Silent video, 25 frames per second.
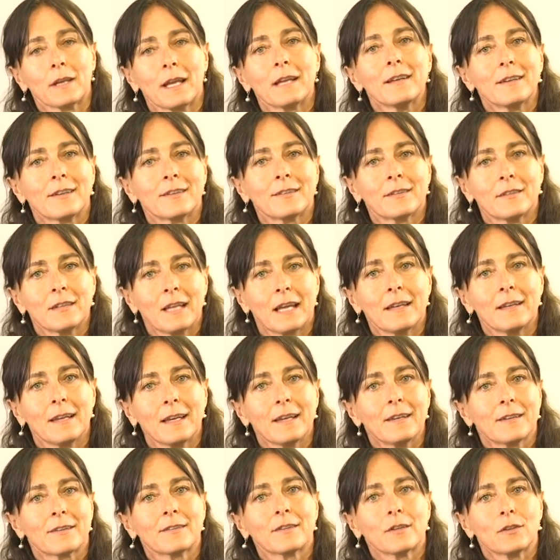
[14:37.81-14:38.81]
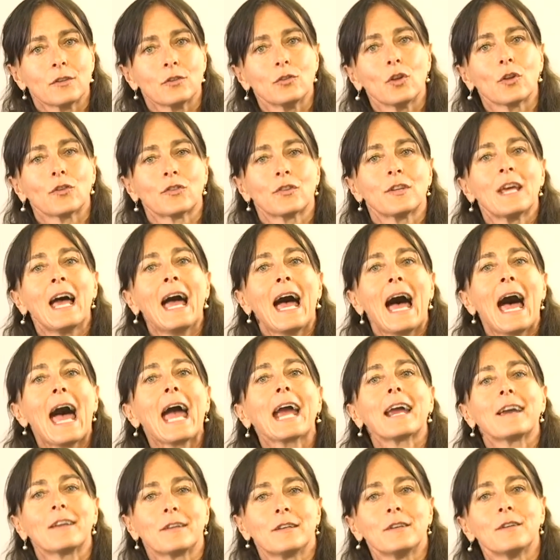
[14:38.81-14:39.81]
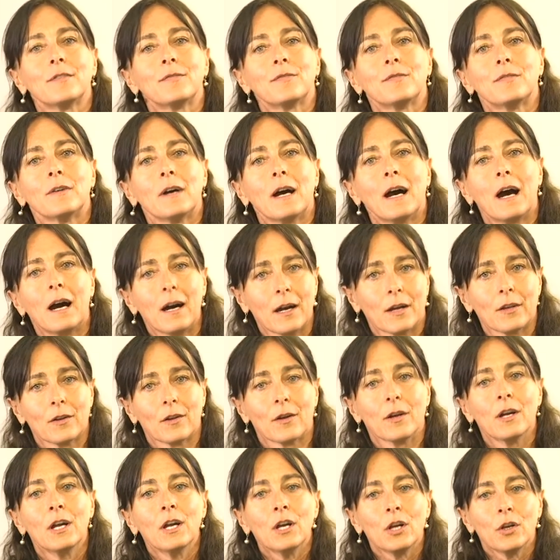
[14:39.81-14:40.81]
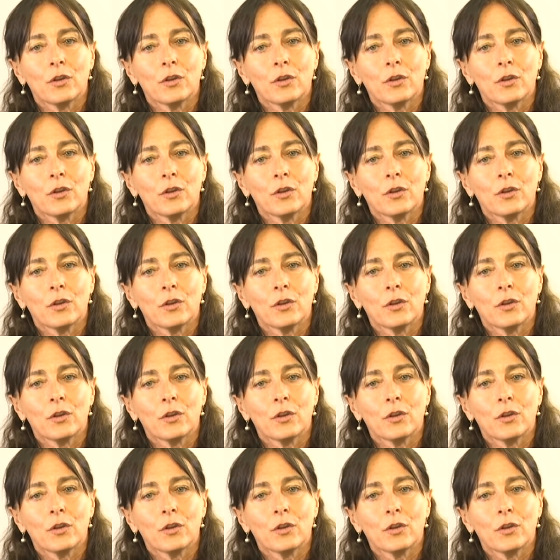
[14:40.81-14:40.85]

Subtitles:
that it's not active either.